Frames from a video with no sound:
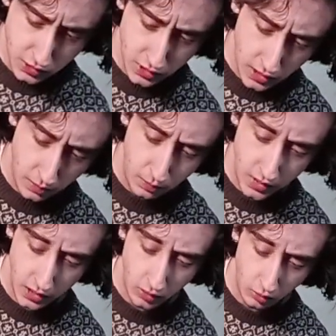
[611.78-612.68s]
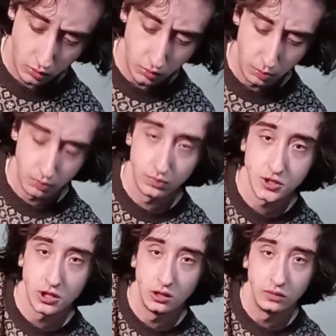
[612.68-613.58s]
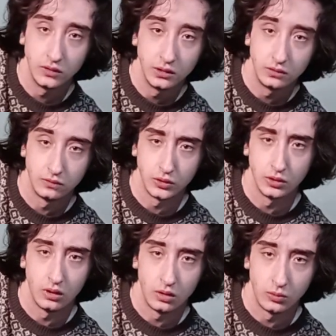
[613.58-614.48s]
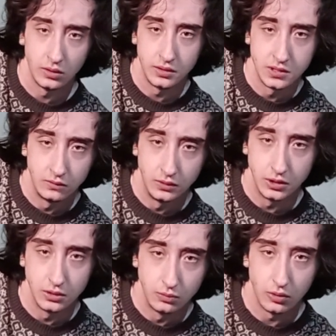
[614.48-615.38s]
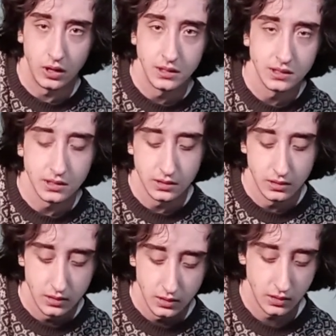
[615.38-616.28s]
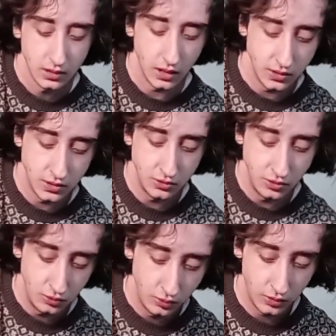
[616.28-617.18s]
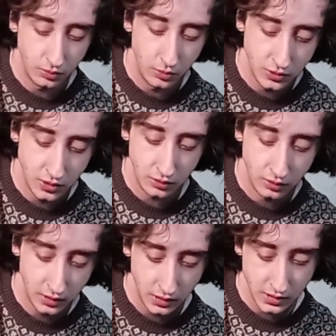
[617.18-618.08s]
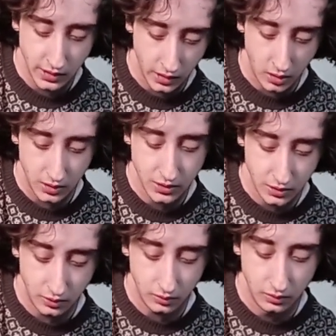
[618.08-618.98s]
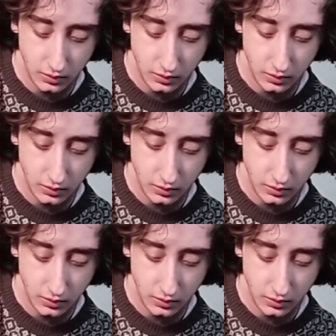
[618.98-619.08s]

you get a big old chunk of it for a relatively good price, as you do with most other things at Costco.